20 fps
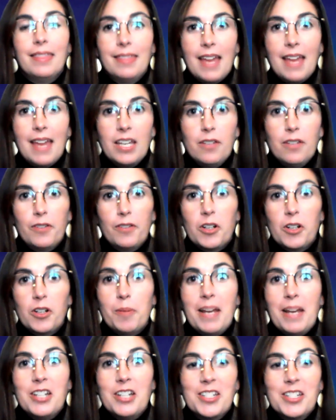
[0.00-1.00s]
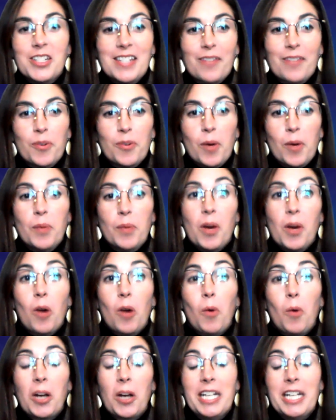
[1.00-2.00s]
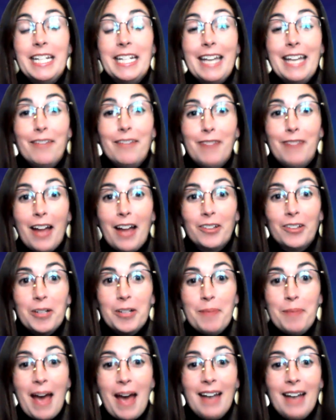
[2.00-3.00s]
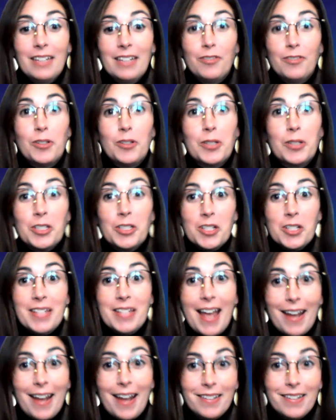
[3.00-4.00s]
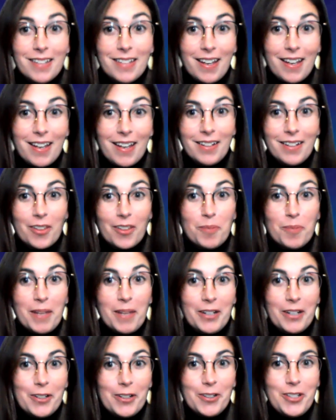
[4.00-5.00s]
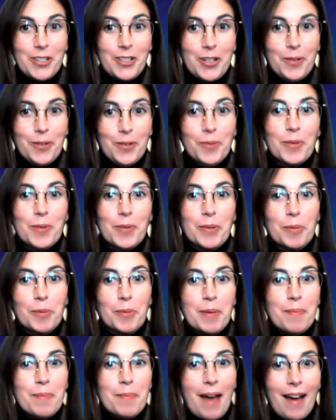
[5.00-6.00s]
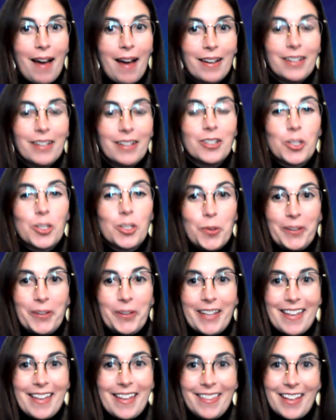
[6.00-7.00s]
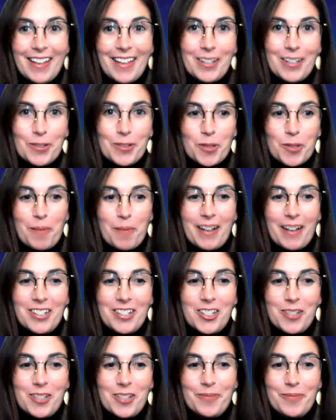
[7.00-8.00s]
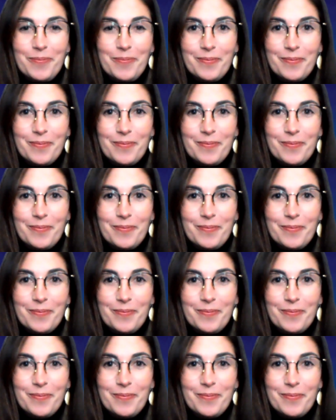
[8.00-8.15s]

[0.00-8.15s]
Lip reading: Thank you for your patience, everyone. We are working to get Valerie back. If you can just hang tight another minute or two, we will be back shortly. Thank you so much.